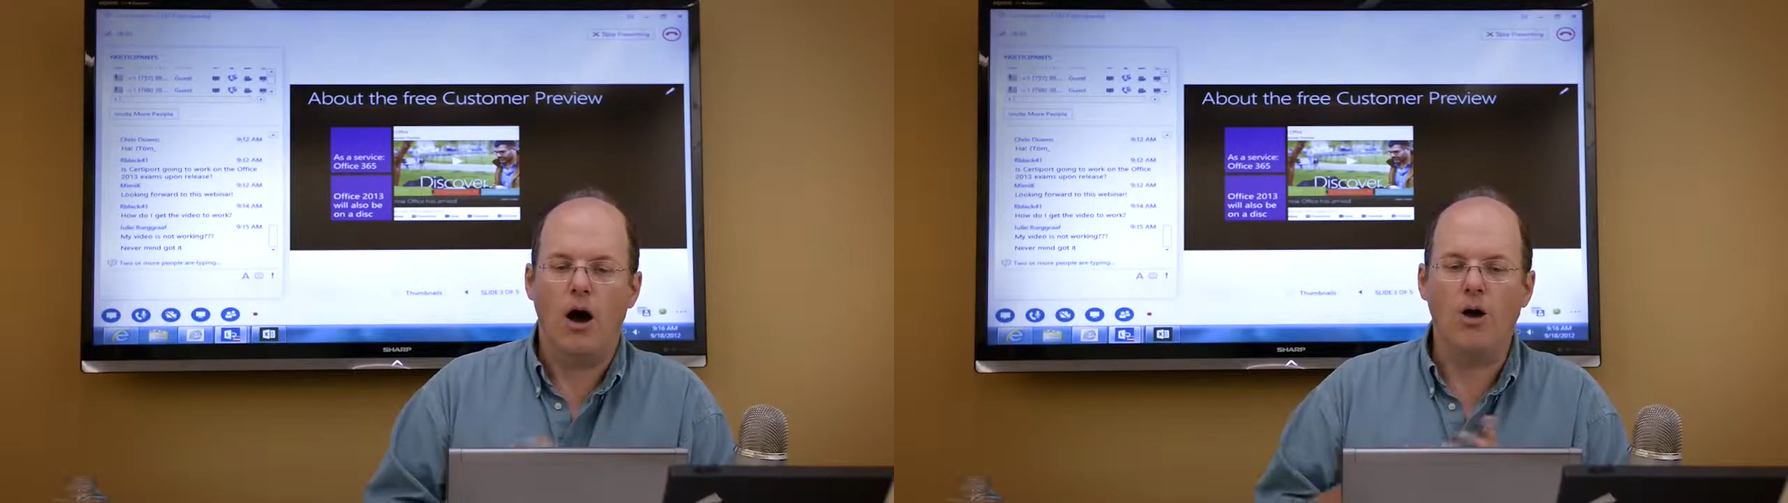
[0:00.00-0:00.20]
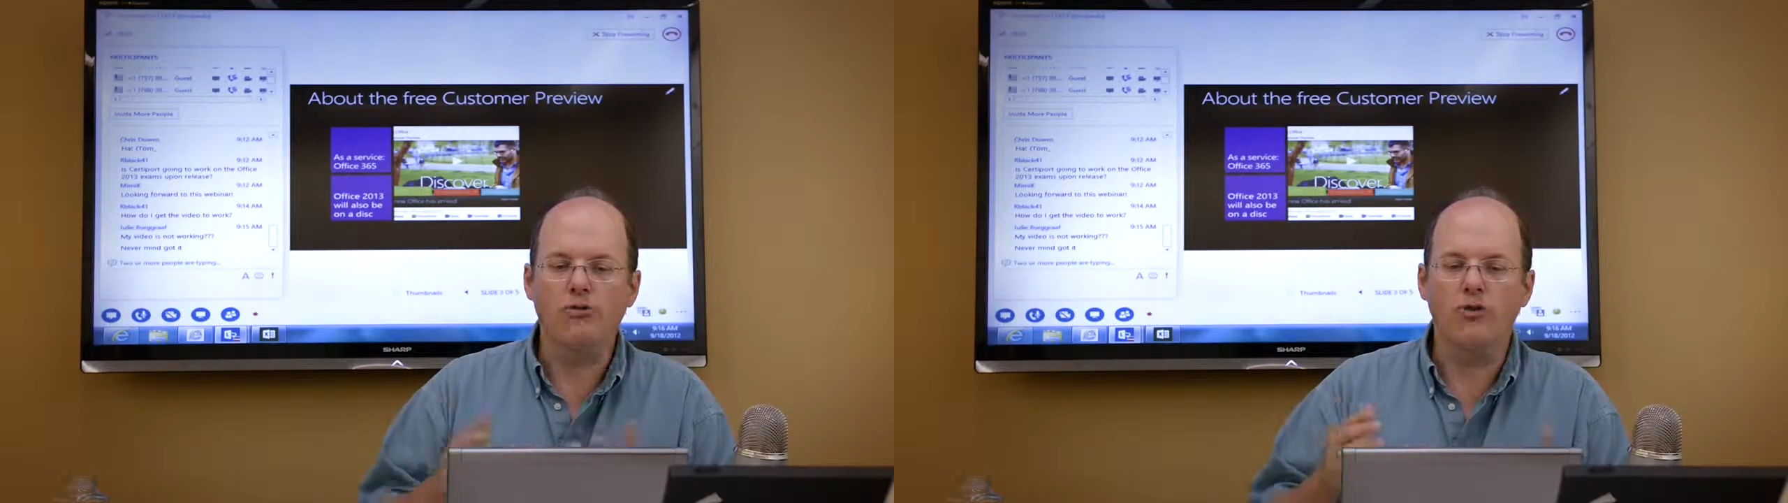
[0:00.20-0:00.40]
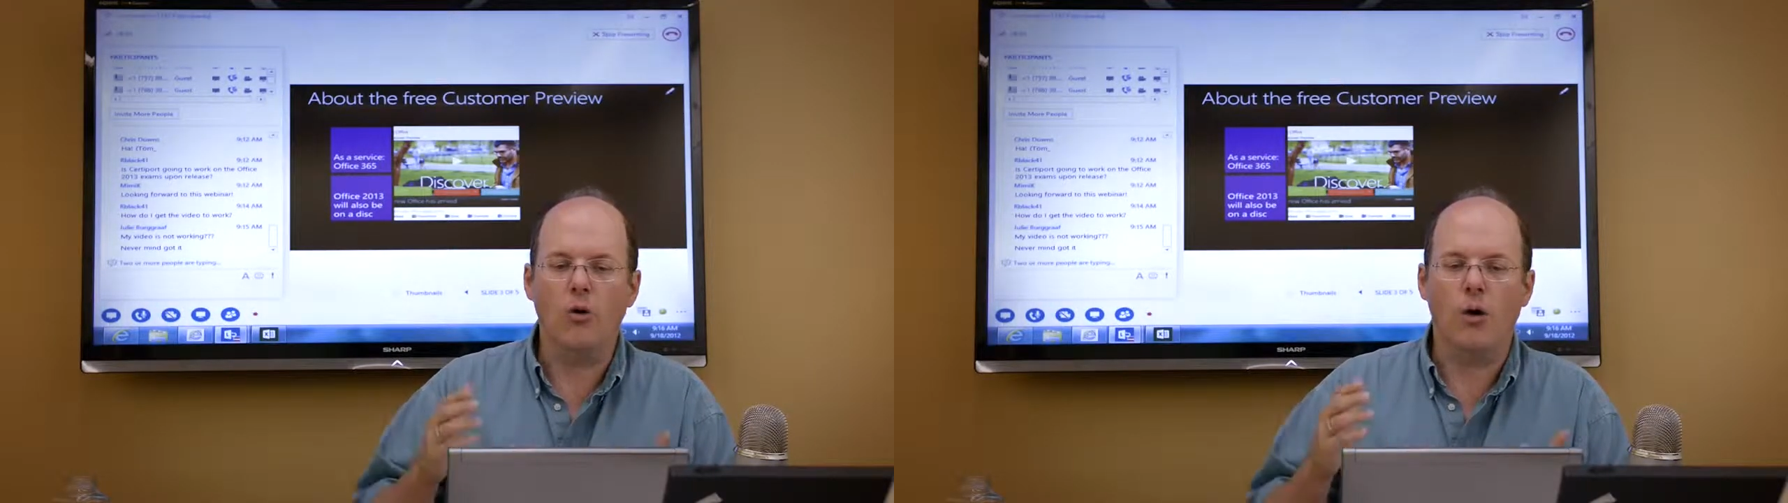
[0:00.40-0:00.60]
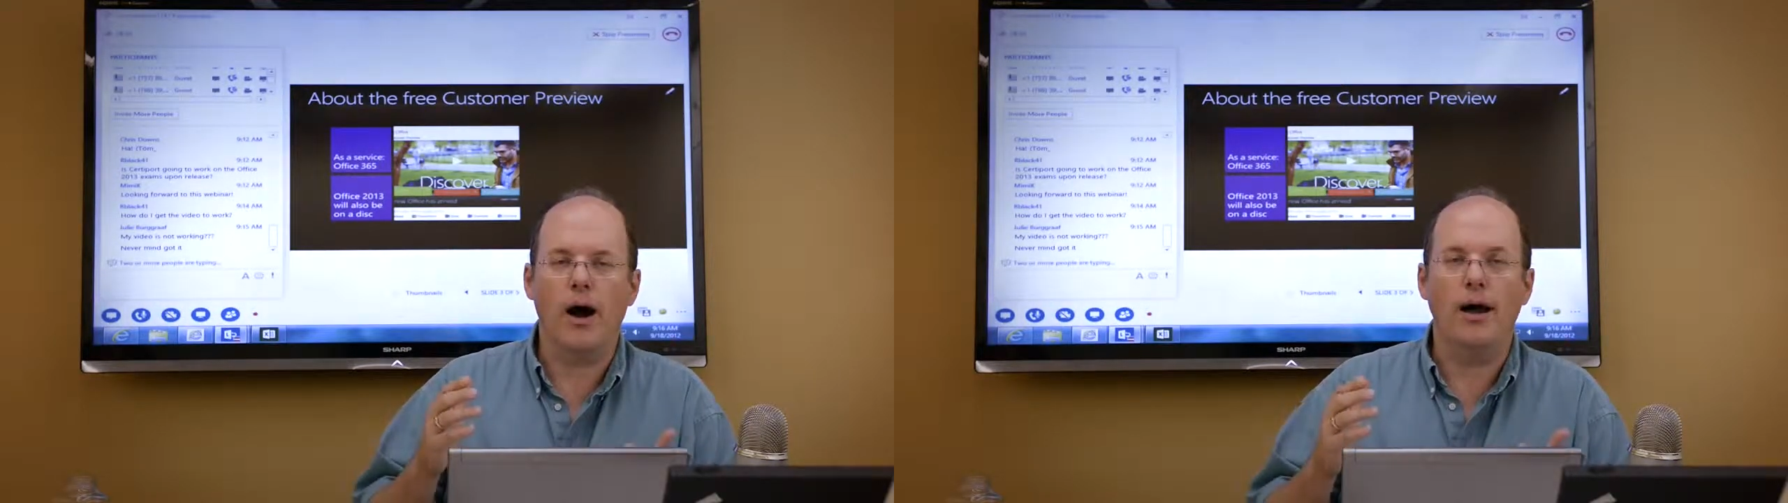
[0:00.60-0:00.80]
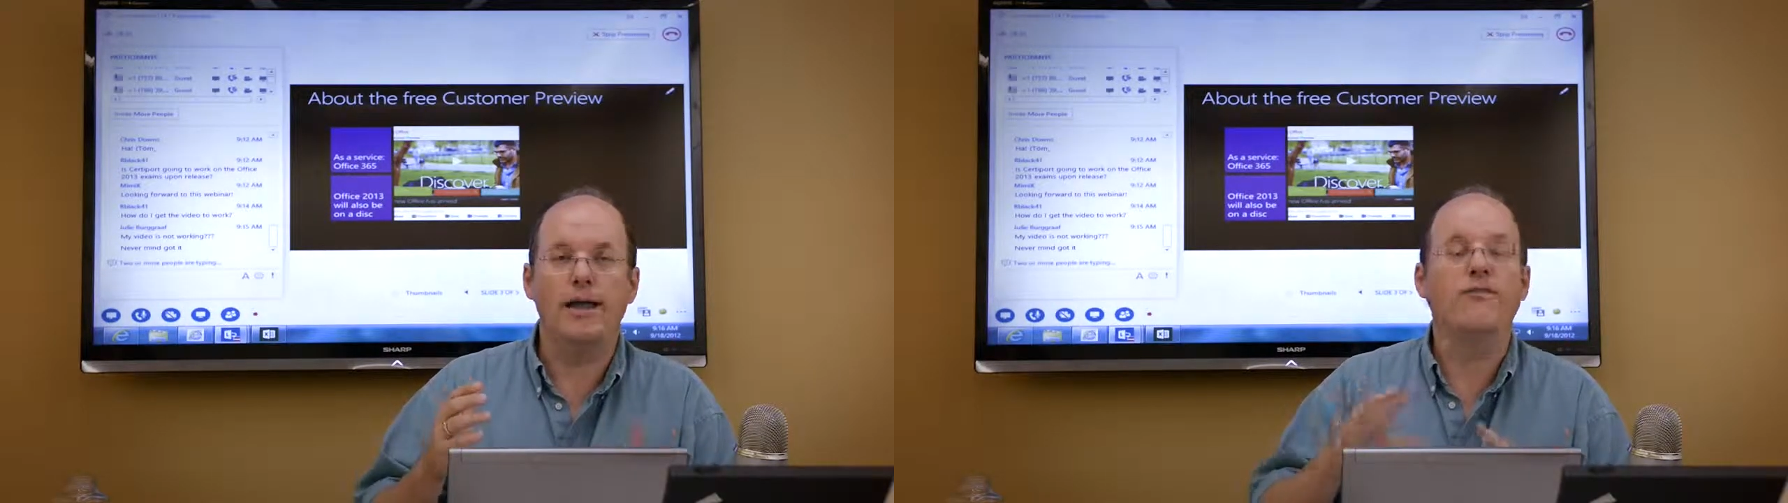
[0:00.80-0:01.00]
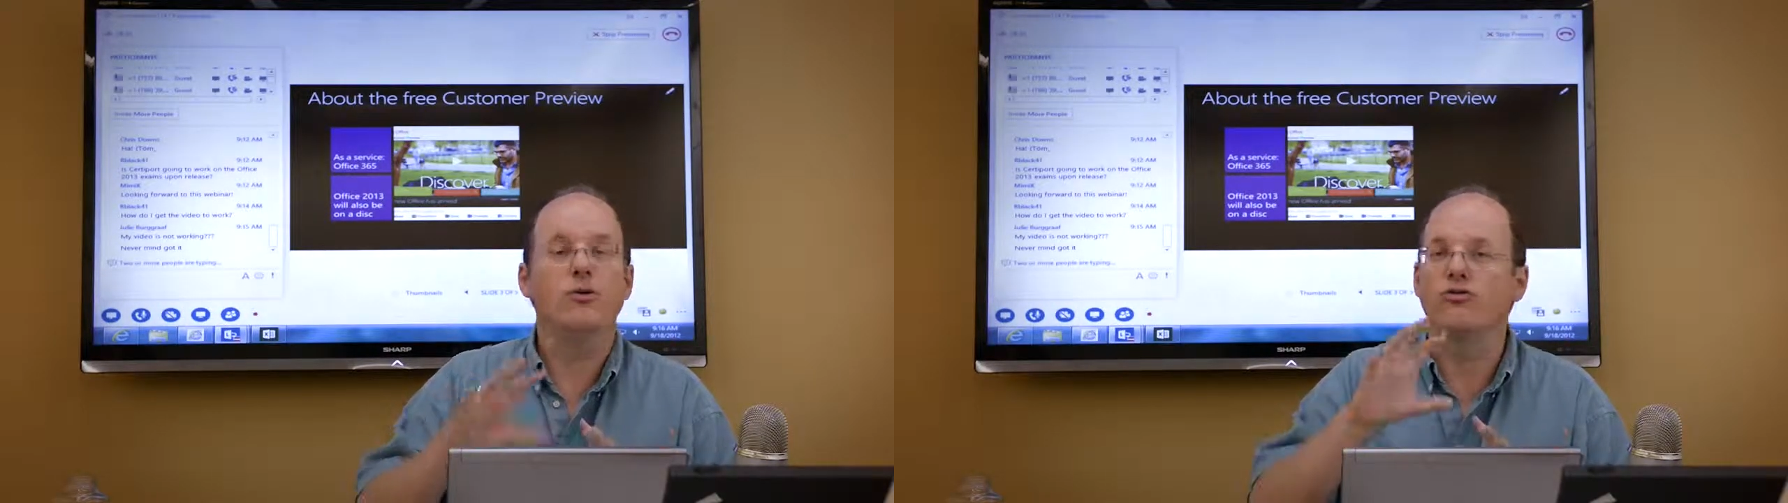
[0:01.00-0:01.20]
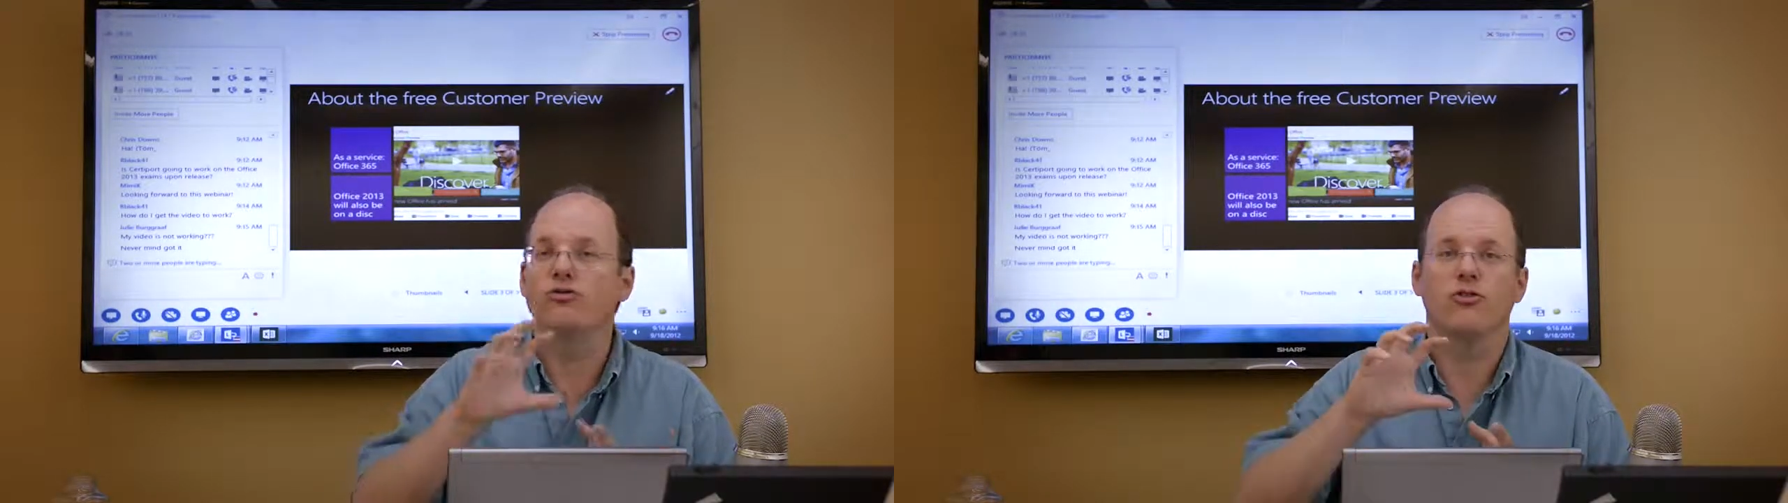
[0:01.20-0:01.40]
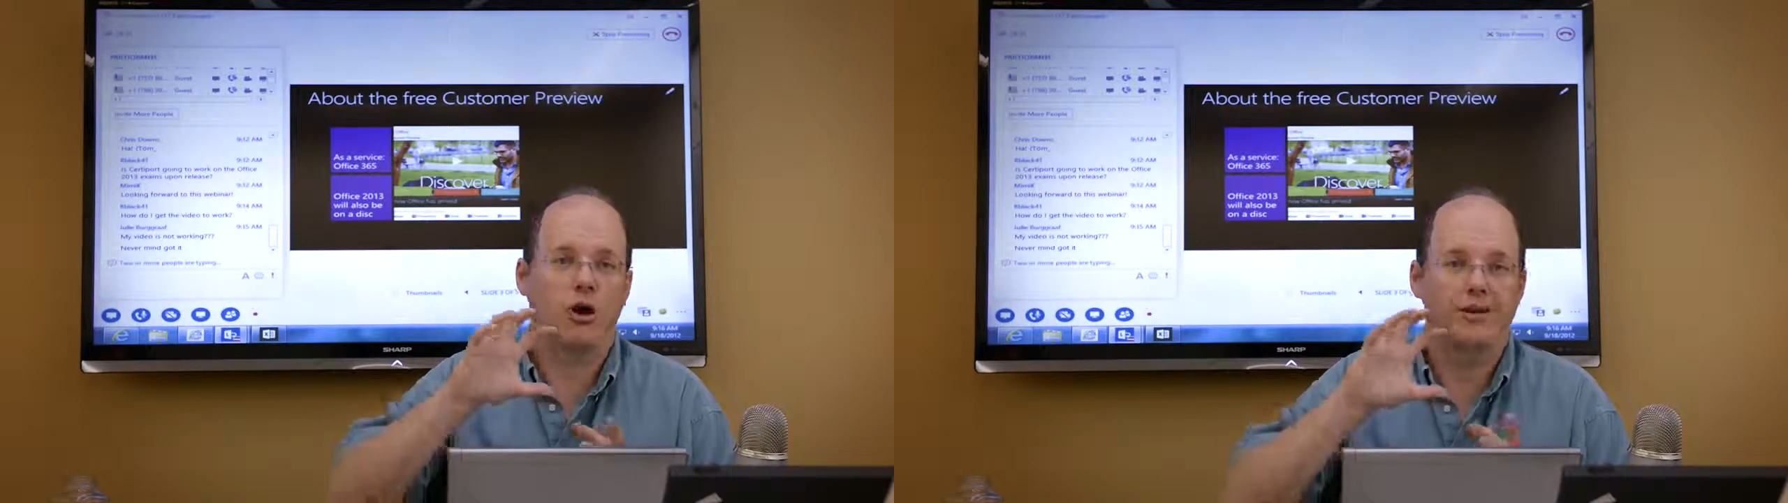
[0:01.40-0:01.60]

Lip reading: Also, if you're just